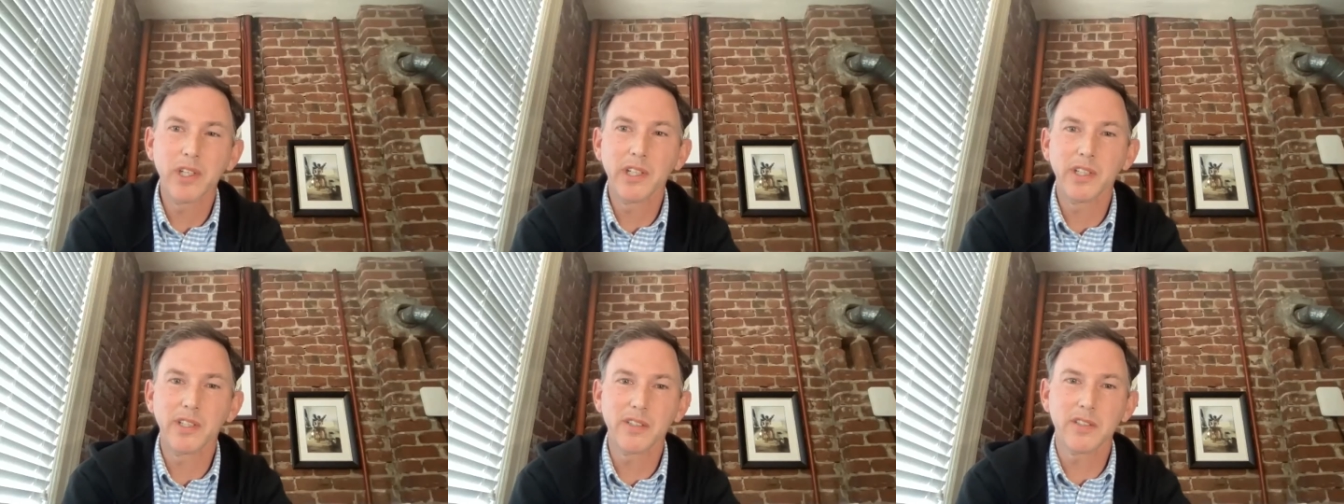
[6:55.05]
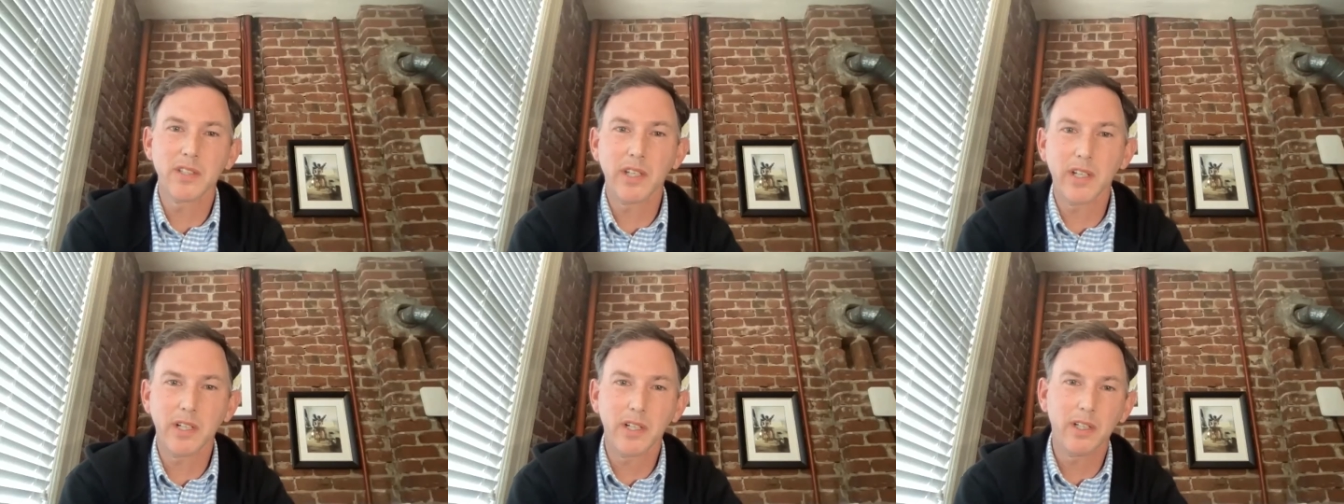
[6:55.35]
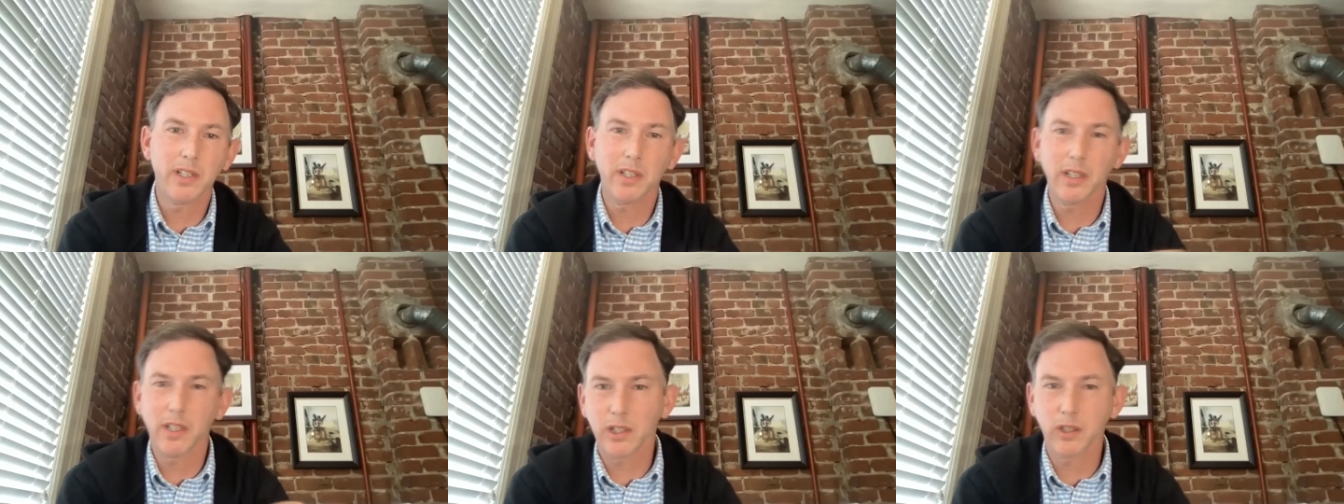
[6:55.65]
that are
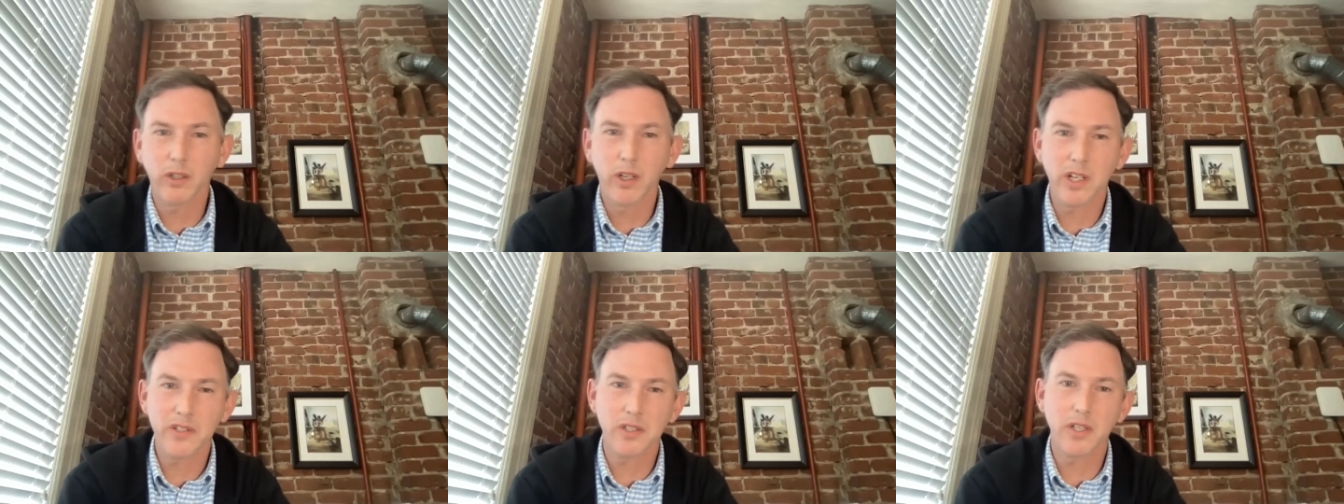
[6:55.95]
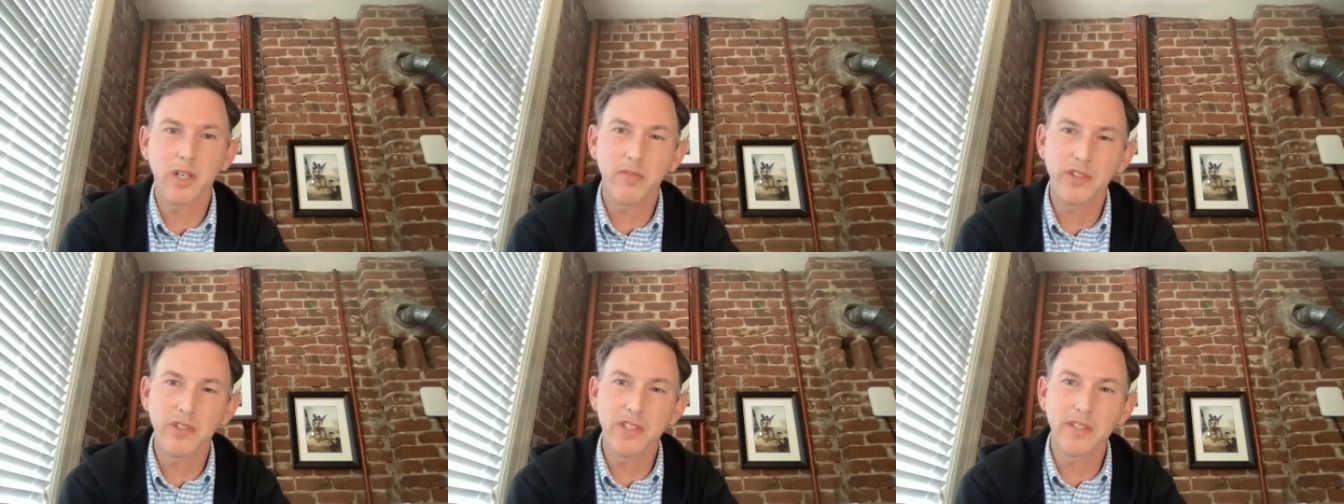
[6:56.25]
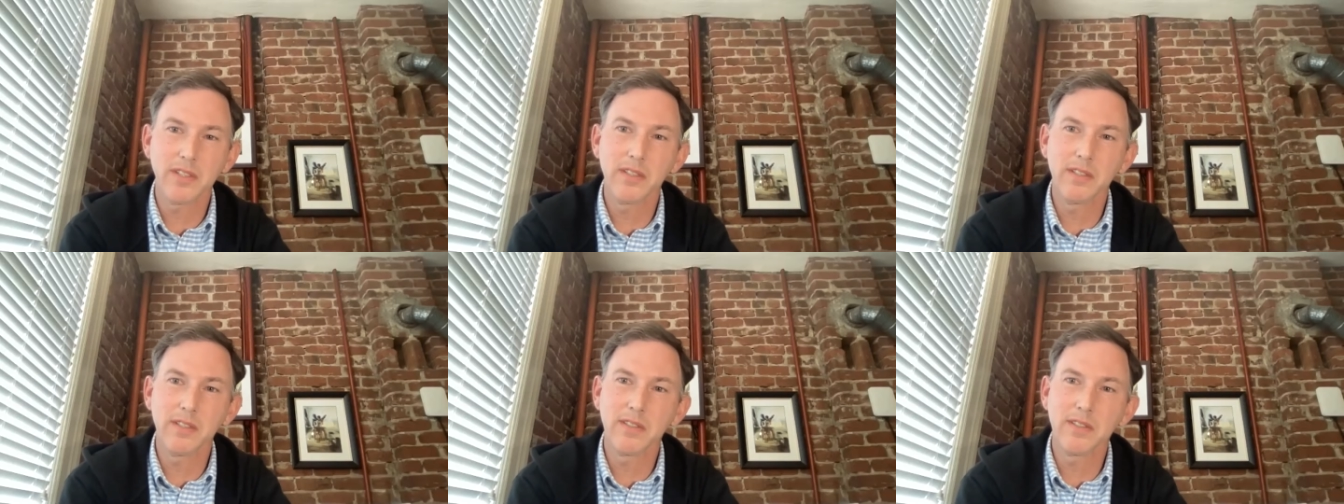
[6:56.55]
across
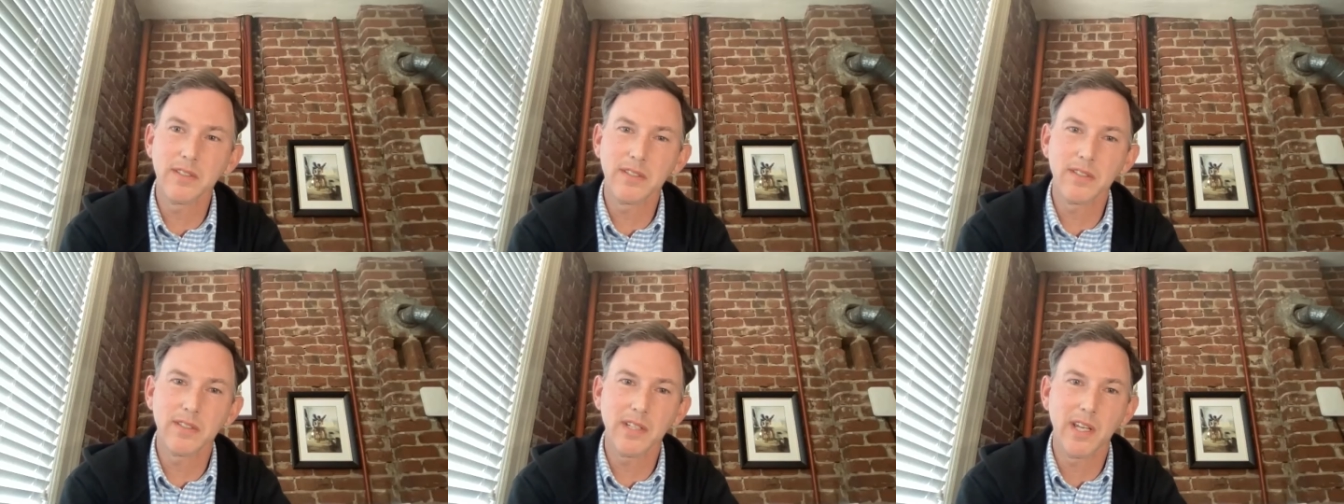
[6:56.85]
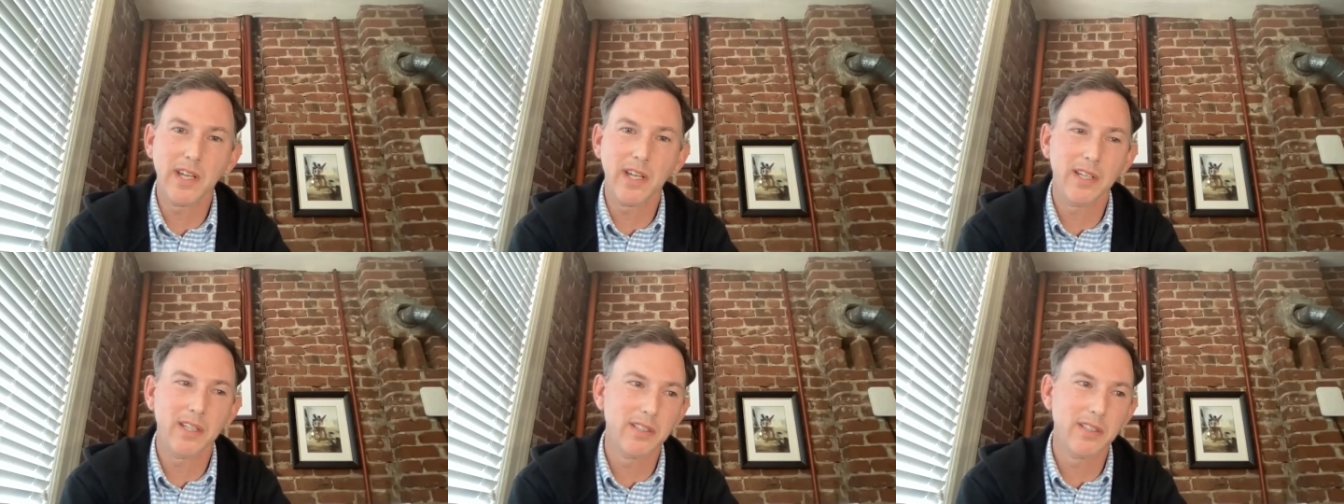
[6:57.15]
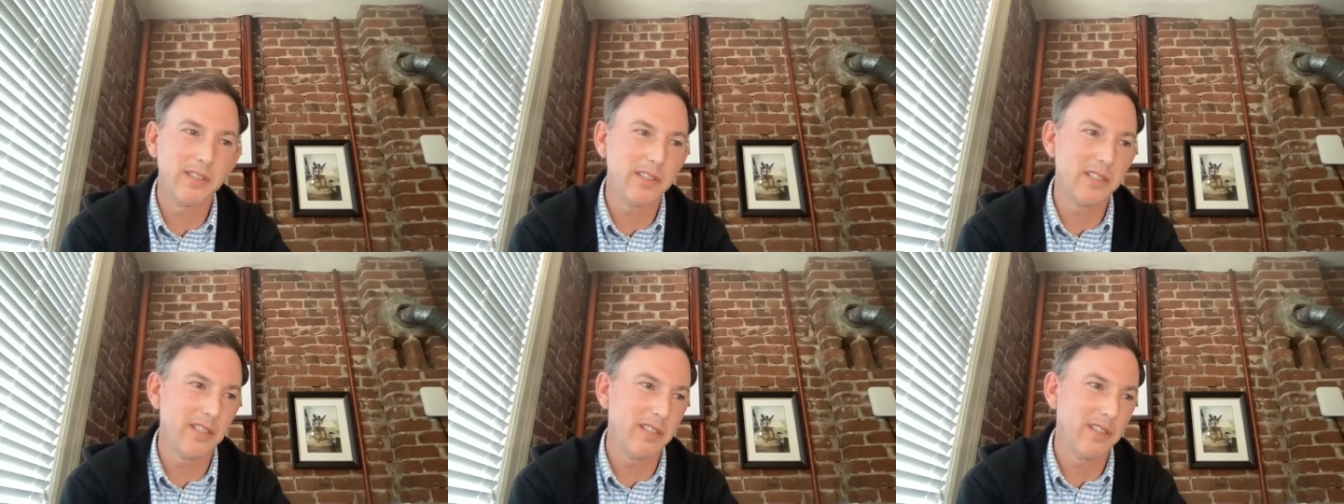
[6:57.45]
offices,
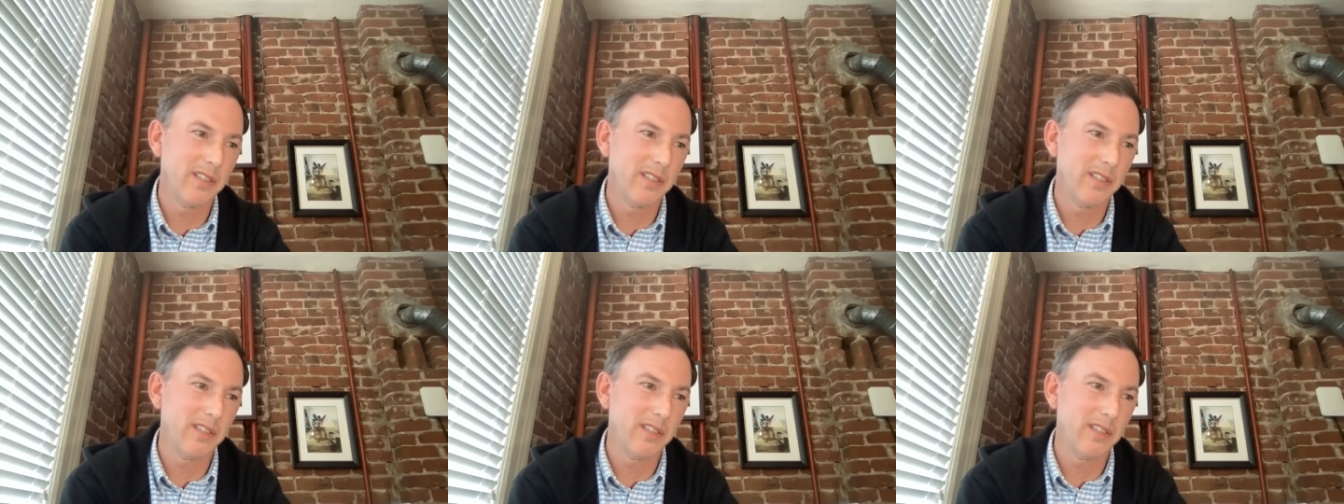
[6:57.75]
and